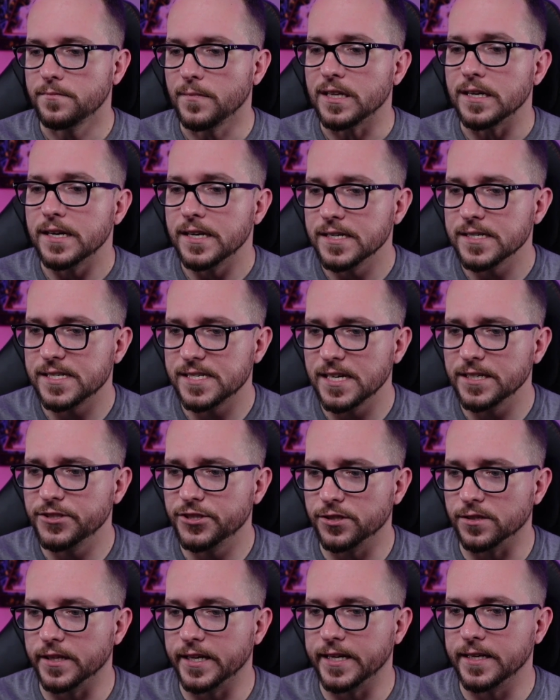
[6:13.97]
And
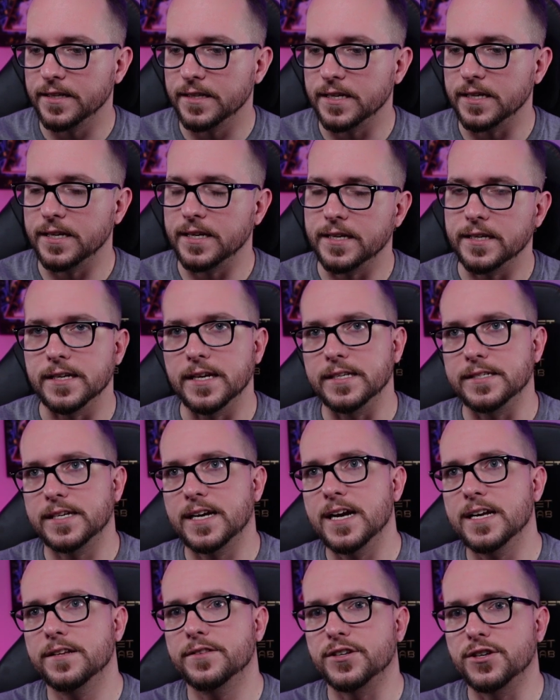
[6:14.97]
essentially, it's
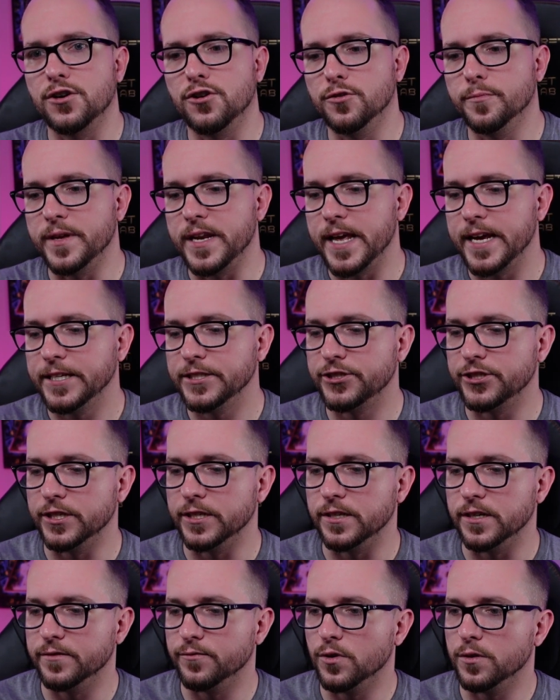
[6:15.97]
kind of the culmination
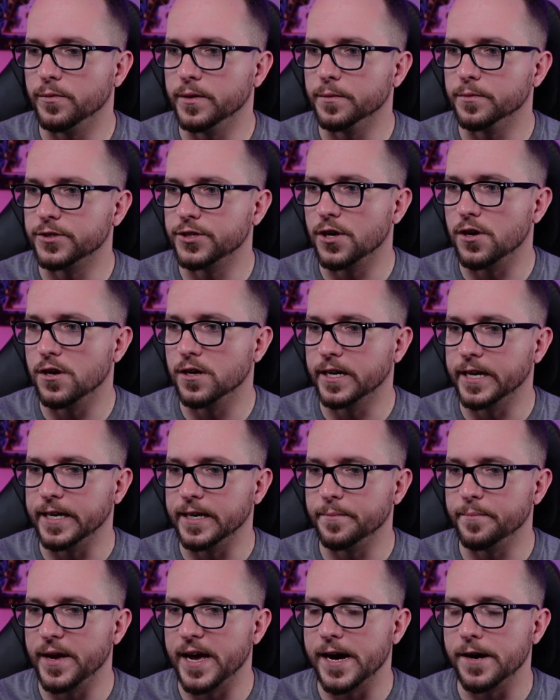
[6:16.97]
of what we were talking
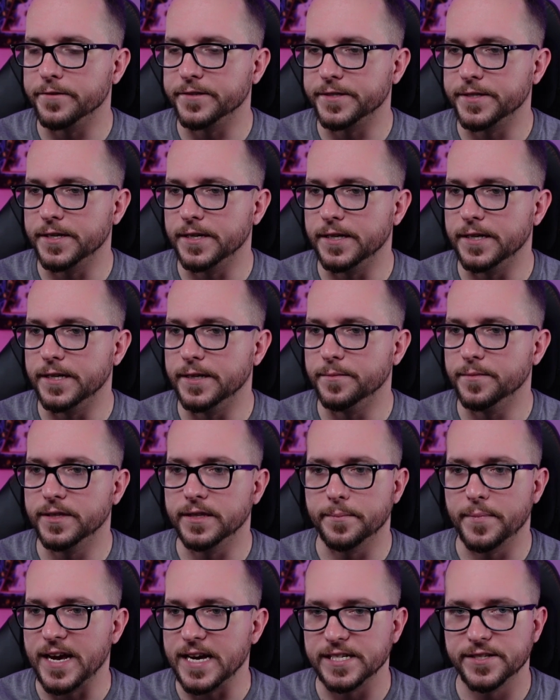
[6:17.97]
about in the
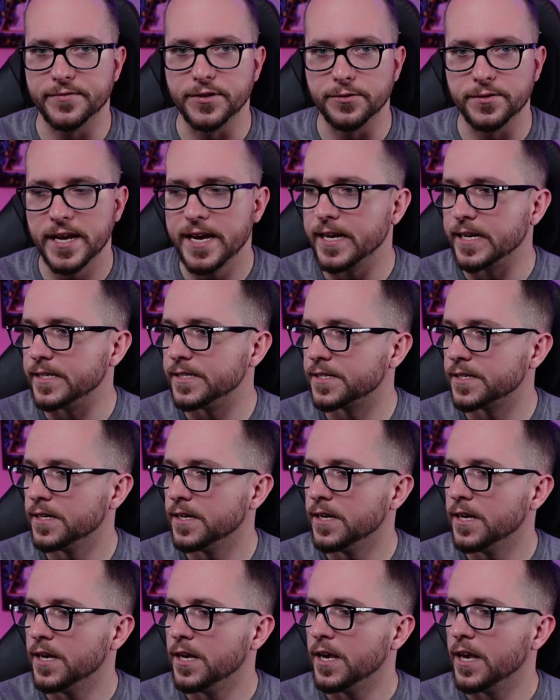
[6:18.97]
past few days.
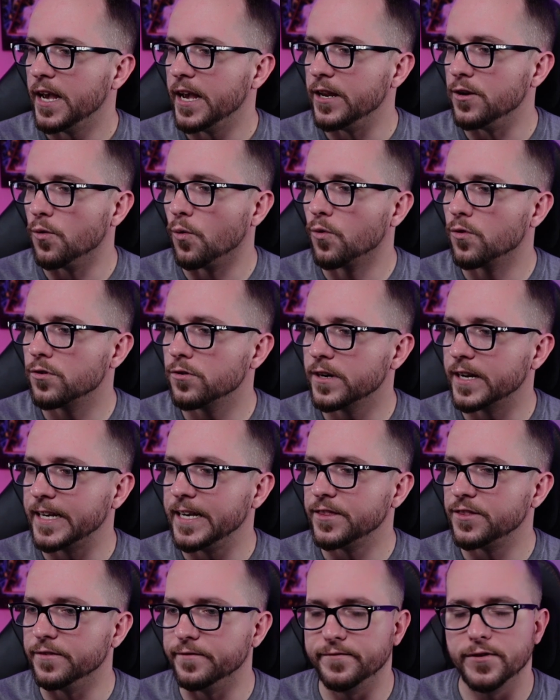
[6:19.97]
In order to
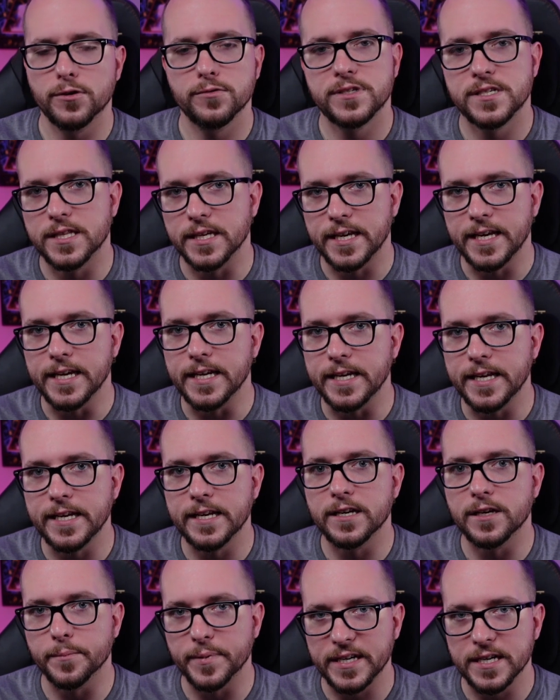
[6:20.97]
get the votes that he
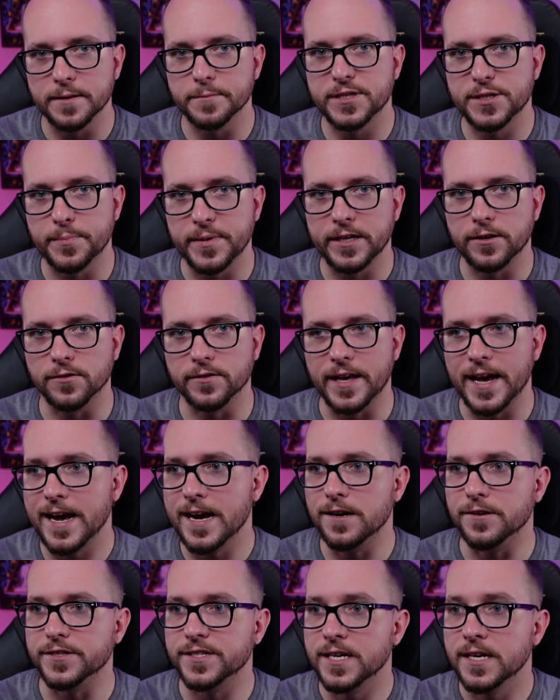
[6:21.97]
needed to become Speaker of the
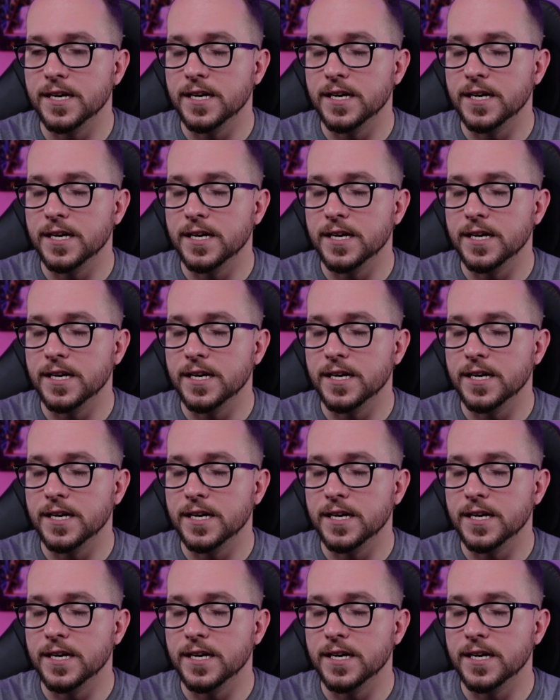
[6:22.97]
House,